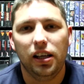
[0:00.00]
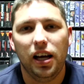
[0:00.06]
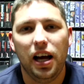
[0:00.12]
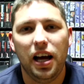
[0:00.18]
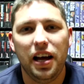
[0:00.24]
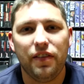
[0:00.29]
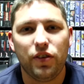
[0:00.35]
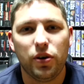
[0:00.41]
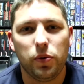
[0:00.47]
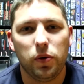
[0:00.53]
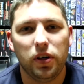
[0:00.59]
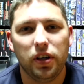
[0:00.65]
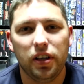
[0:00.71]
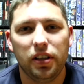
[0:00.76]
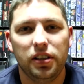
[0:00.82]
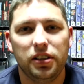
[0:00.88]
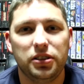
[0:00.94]
Hi
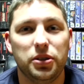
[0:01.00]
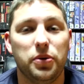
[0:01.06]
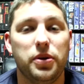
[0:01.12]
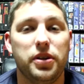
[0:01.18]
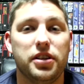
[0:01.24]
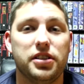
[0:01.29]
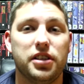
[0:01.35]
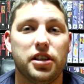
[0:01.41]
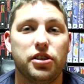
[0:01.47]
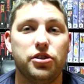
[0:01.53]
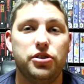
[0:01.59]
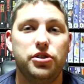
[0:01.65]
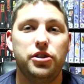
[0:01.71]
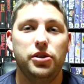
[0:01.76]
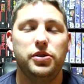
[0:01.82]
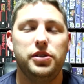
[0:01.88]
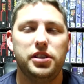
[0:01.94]
everyone. So there's a
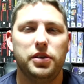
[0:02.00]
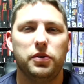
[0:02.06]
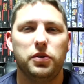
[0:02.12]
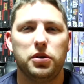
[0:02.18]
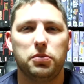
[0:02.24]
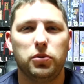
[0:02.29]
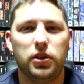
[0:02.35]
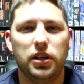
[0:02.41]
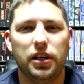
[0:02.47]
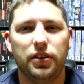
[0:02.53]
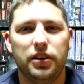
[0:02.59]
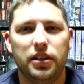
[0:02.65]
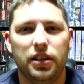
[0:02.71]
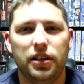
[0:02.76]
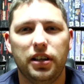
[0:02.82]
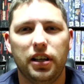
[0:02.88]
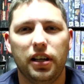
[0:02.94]
juicy rumor out
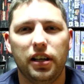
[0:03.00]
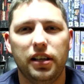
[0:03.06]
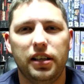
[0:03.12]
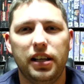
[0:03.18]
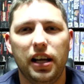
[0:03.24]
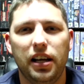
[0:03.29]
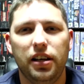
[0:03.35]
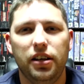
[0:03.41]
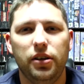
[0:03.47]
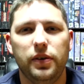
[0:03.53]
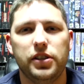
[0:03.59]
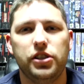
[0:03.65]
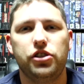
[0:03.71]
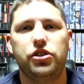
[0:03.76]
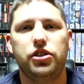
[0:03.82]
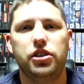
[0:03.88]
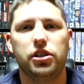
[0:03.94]
there that Nintendo
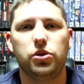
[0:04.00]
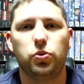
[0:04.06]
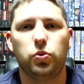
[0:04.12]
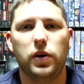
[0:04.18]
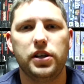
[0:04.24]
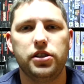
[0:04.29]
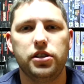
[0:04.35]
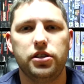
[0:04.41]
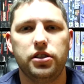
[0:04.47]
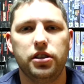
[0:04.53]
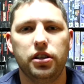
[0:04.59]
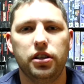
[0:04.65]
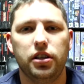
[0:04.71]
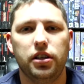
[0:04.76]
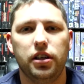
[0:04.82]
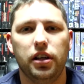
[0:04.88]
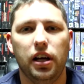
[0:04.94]
has just
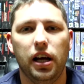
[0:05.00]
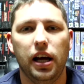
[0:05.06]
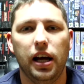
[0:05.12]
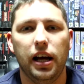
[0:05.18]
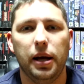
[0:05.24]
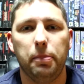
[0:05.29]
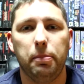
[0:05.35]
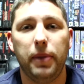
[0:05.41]
registered a